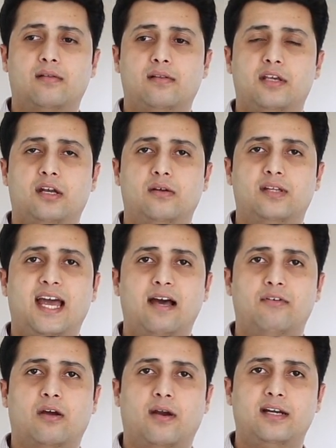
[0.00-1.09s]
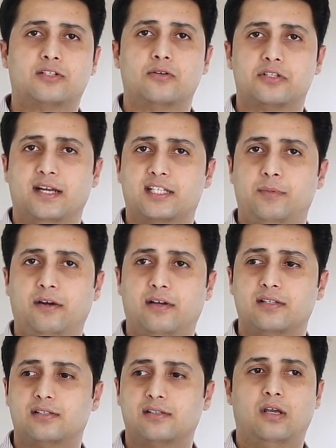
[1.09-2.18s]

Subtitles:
you know, they have a great social experience.